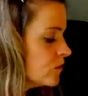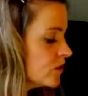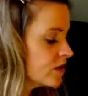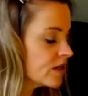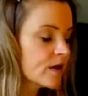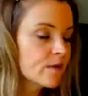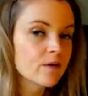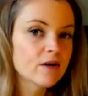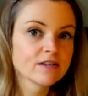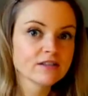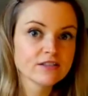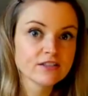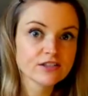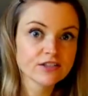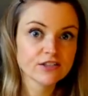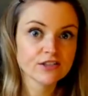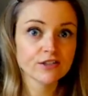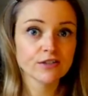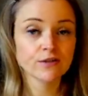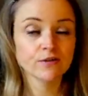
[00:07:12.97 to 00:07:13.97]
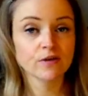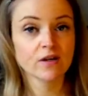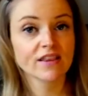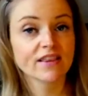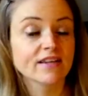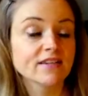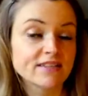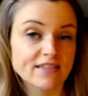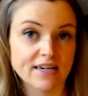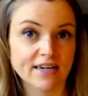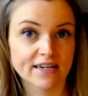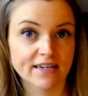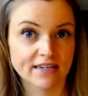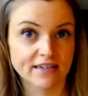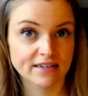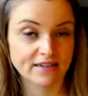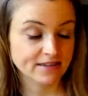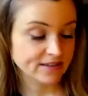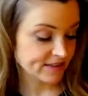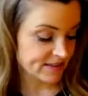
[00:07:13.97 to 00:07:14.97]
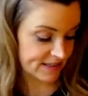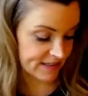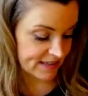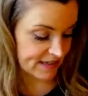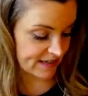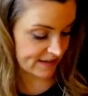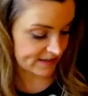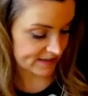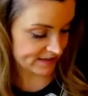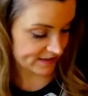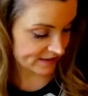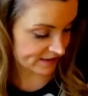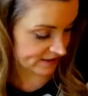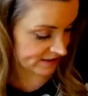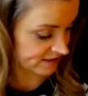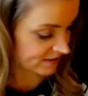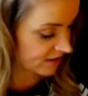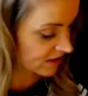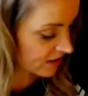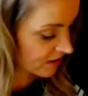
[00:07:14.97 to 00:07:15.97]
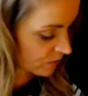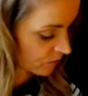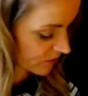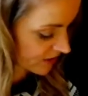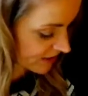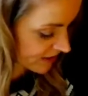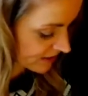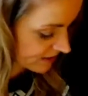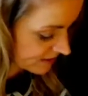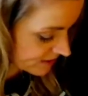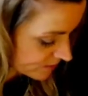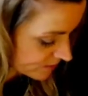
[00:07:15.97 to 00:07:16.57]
we'll go on to the giant disaster, which is